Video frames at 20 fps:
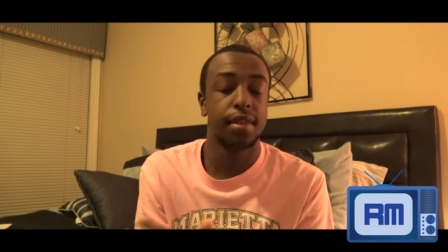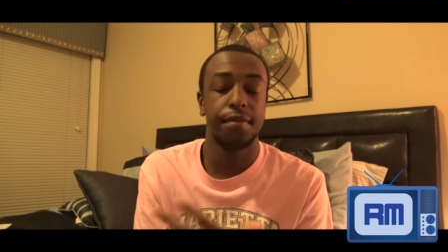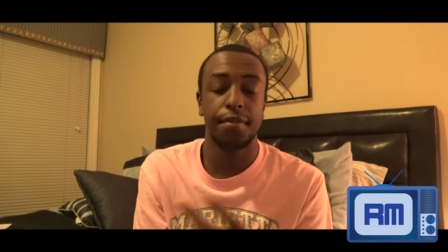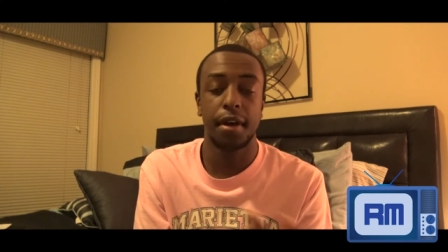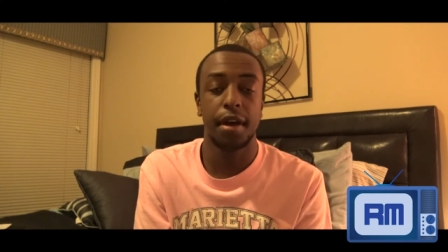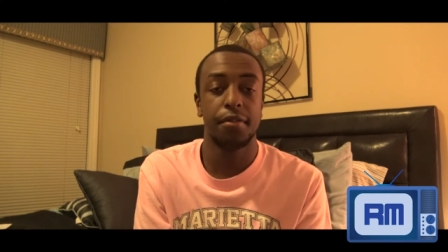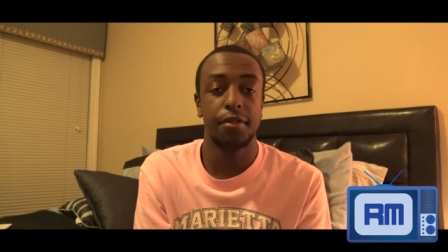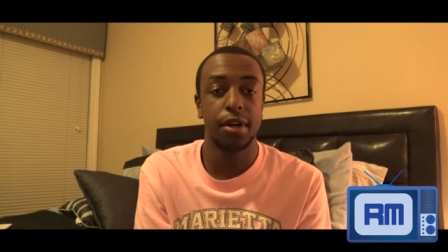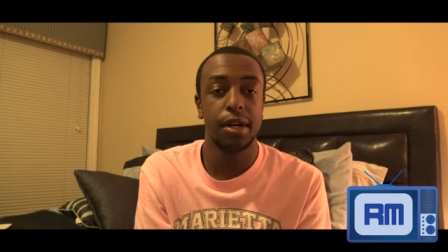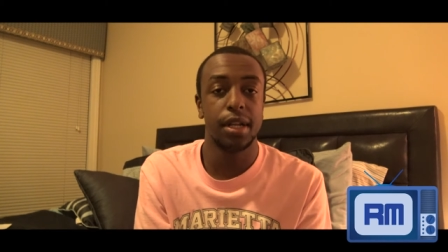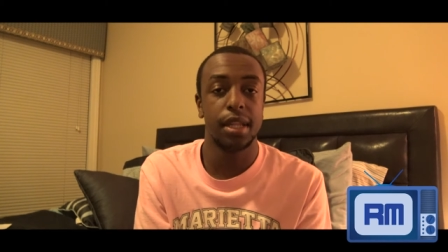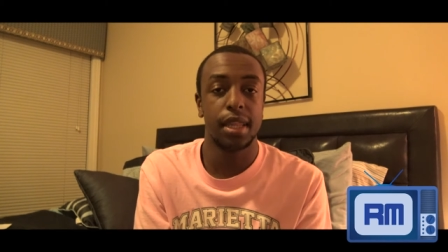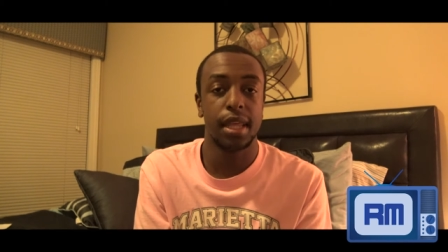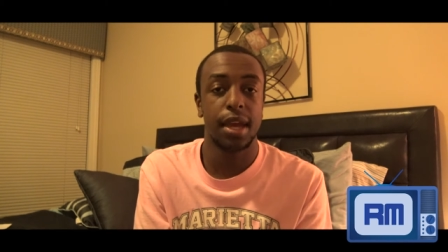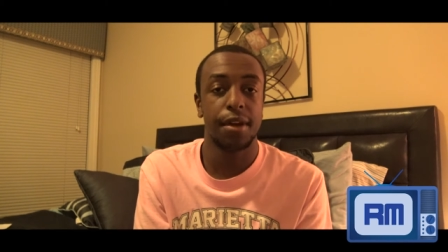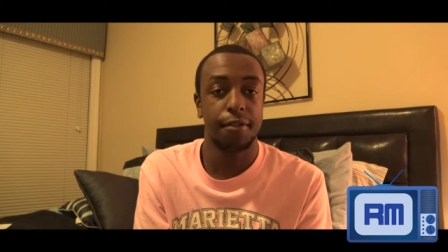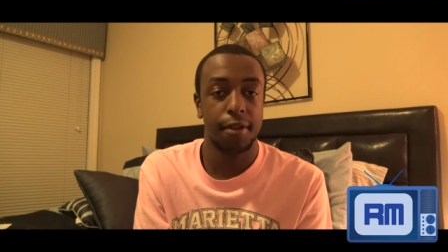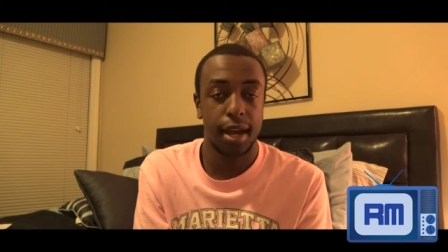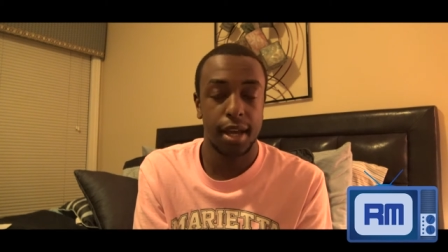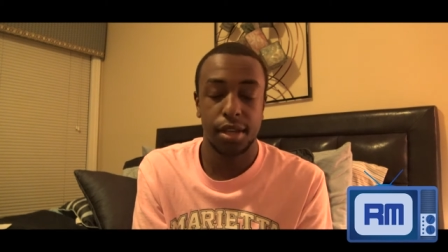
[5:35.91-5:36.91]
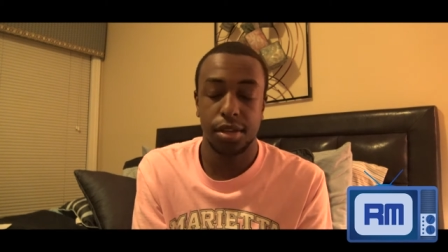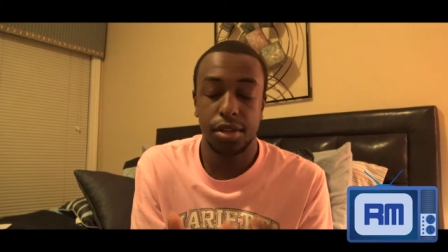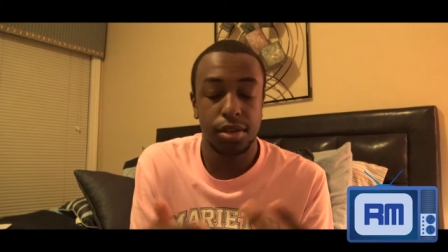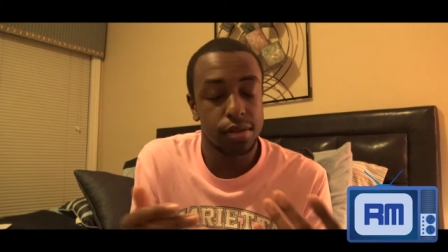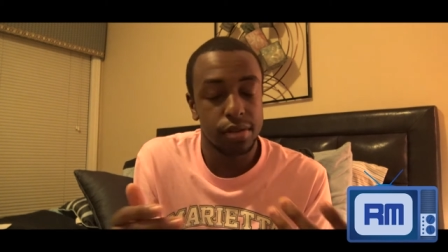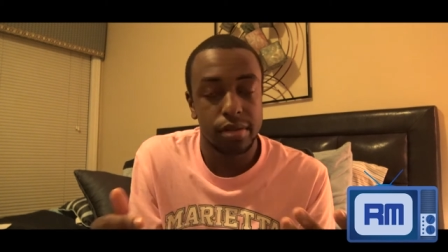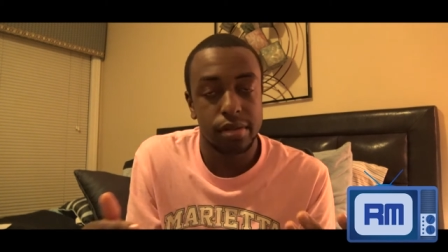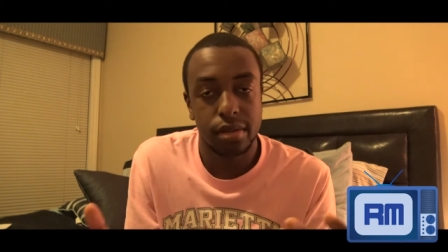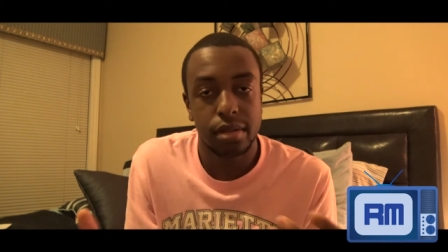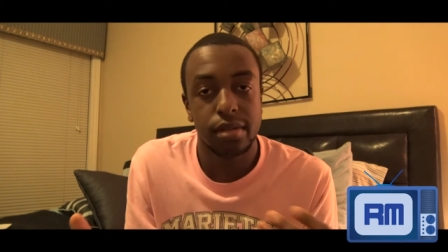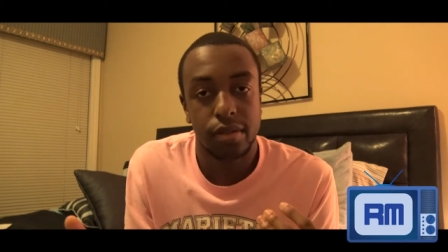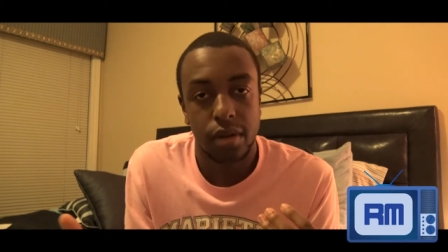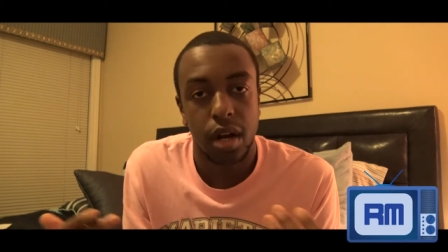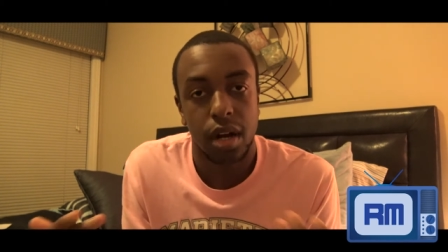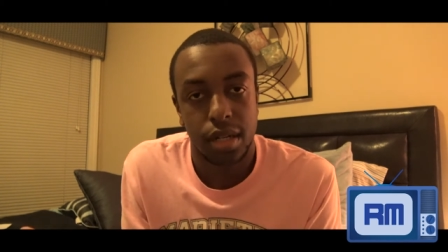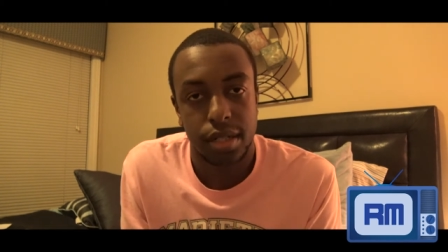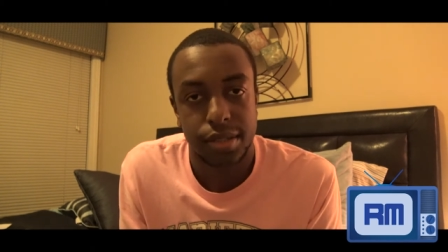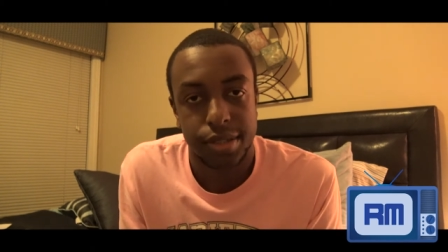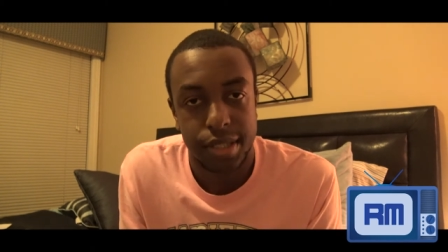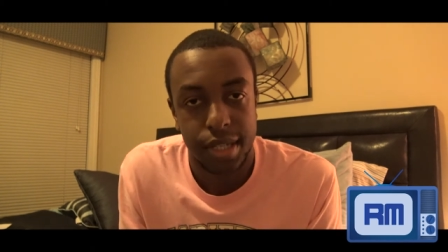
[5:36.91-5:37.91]
If I worded that right, you you
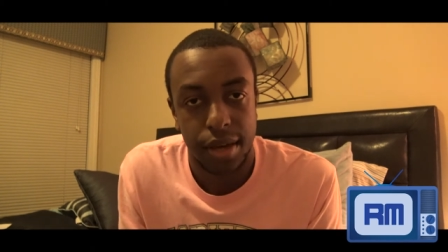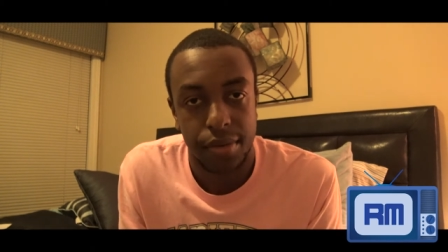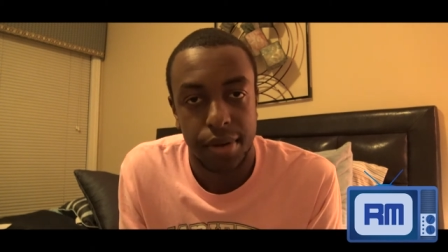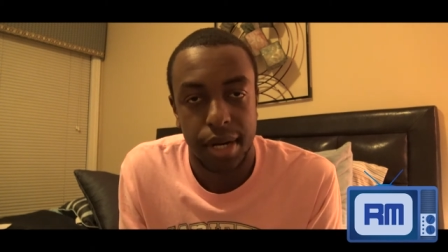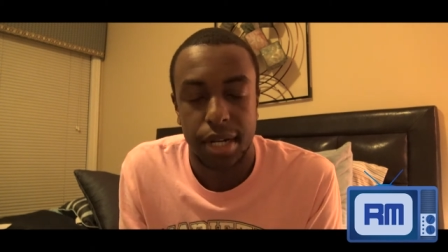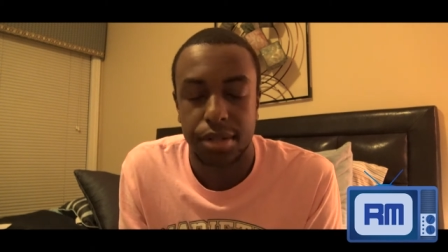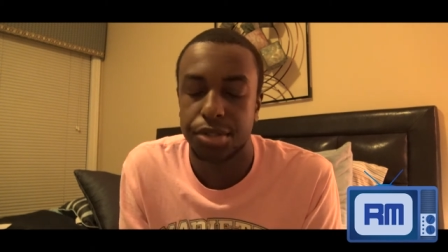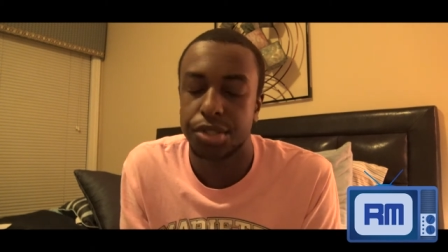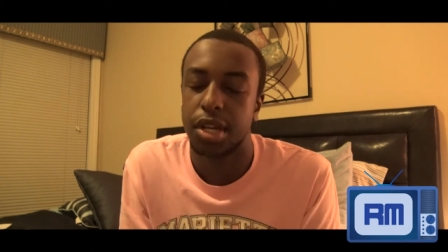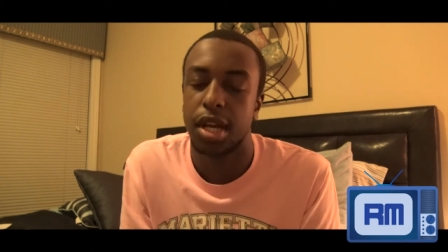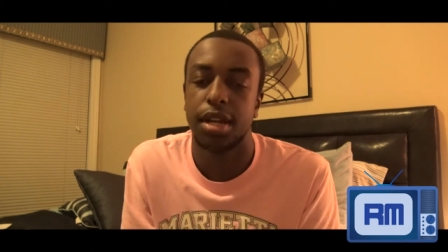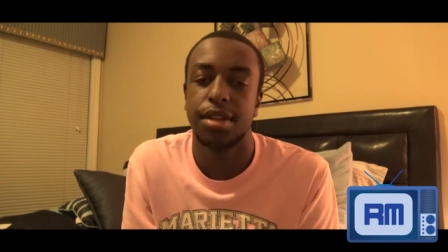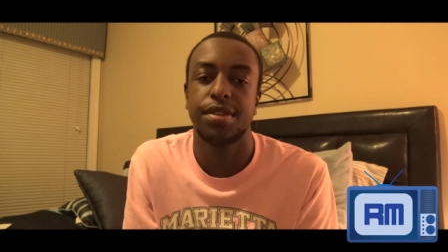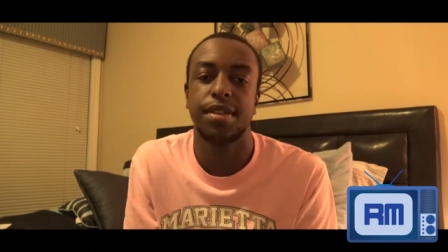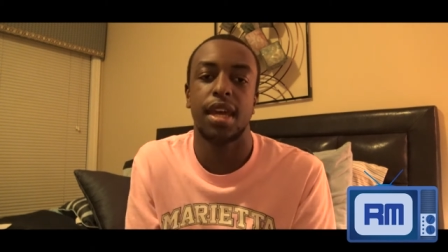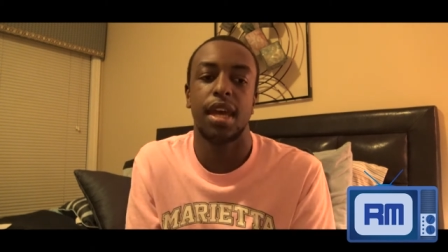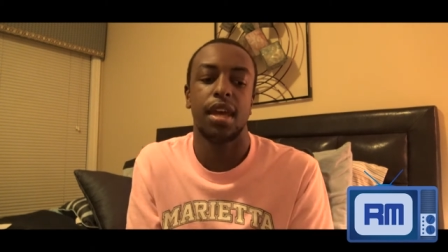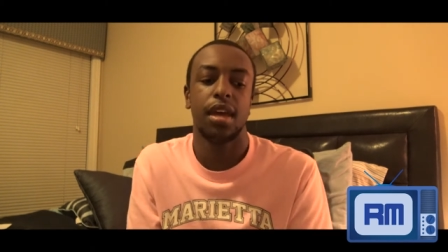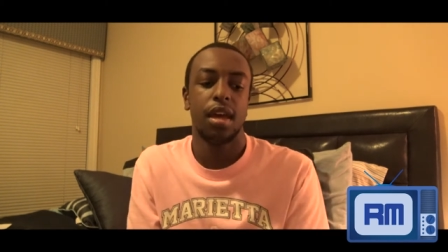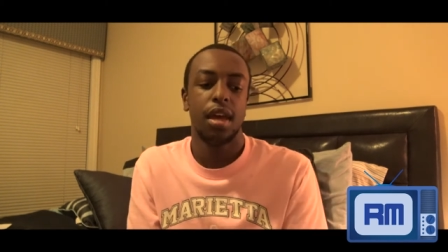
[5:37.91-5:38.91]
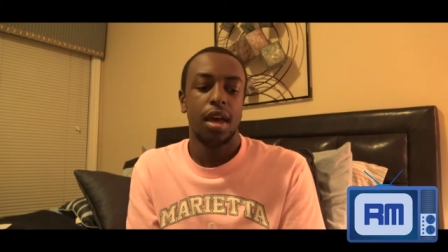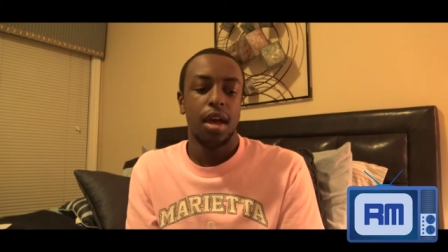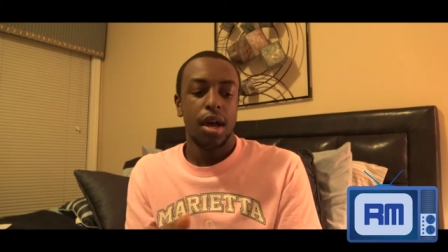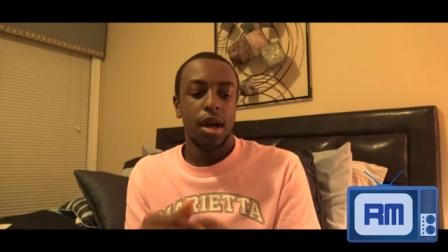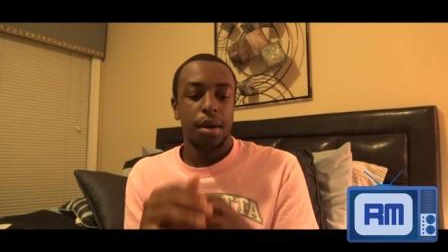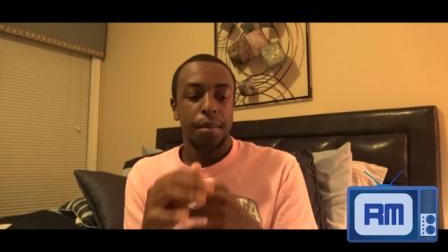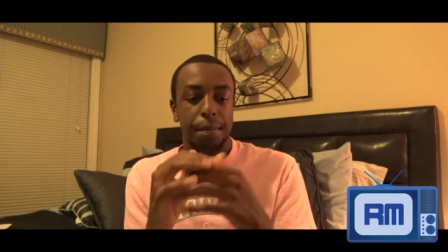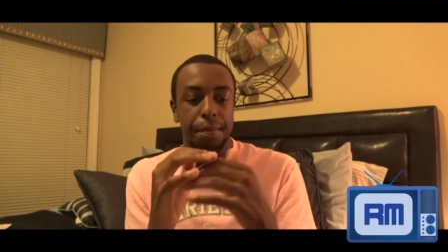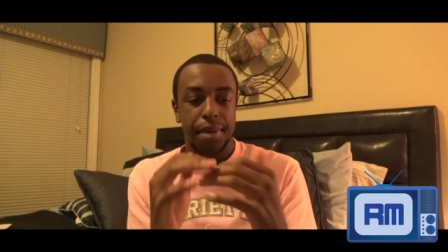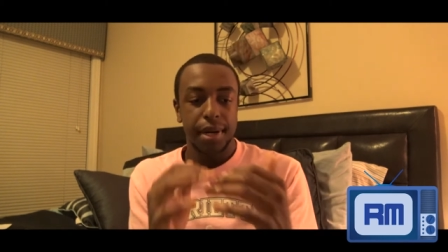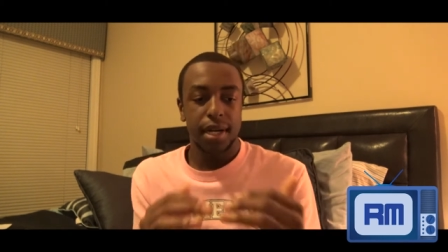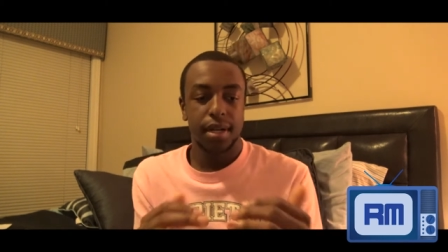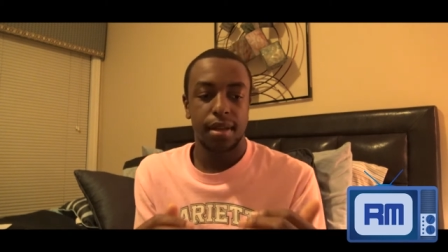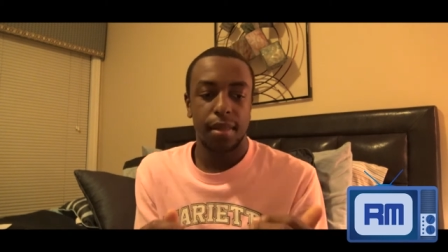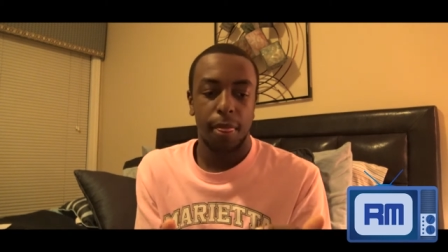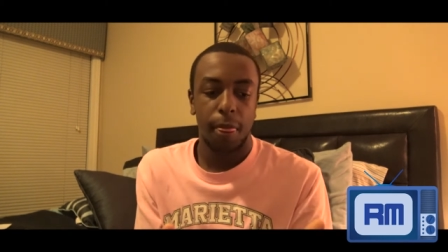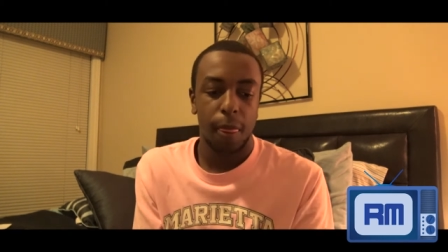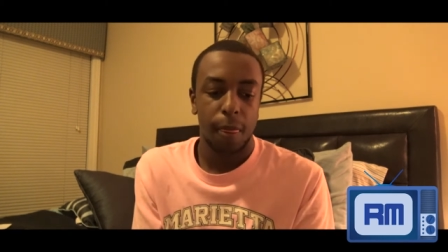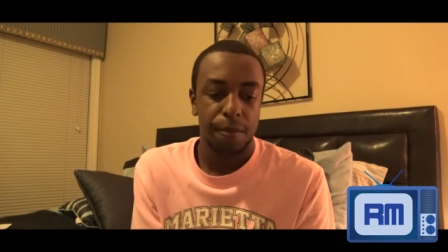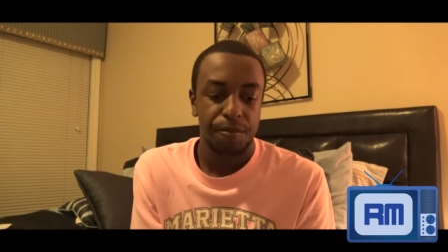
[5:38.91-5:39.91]
understand what I was trying to say. But